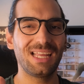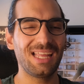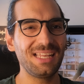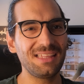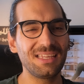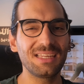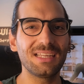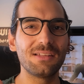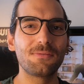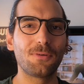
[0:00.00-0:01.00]
anything
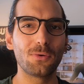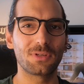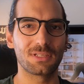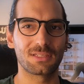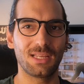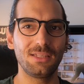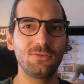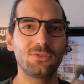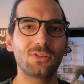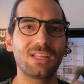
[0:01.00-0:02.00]
in focus and
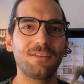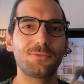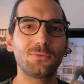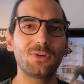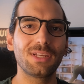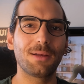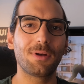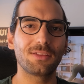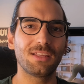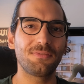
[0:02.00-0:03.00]
you don't have to worry
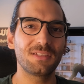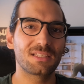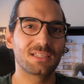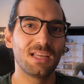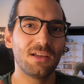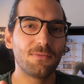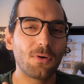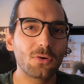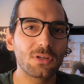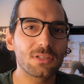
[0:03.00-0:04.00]
about if it's
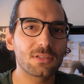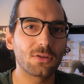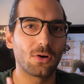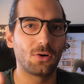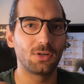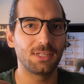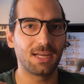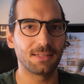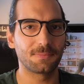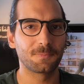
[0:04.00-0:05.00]
focused or
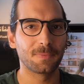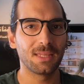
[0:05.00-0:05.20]
not.